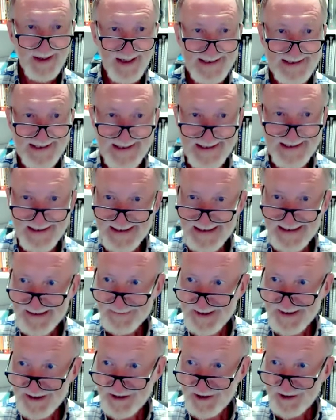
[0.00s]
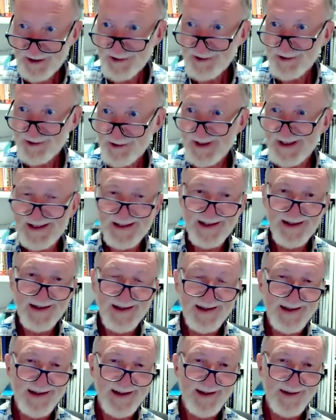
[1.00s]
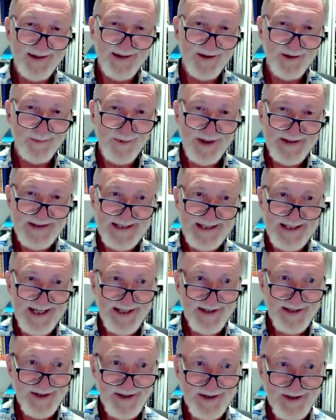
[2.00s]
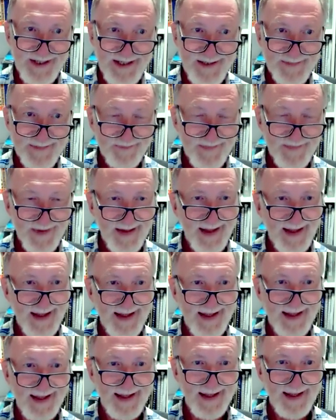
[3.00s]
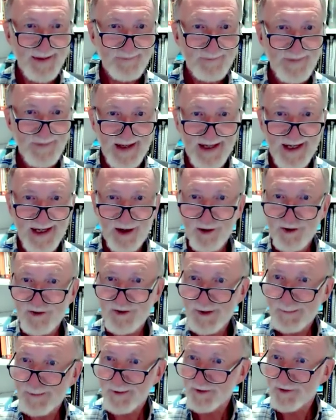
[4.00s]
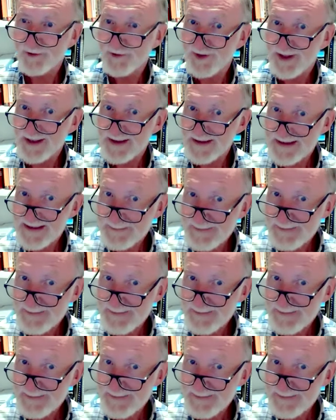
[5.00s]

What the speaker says: I said it tends to be uni on one side only. Erysipelas tend to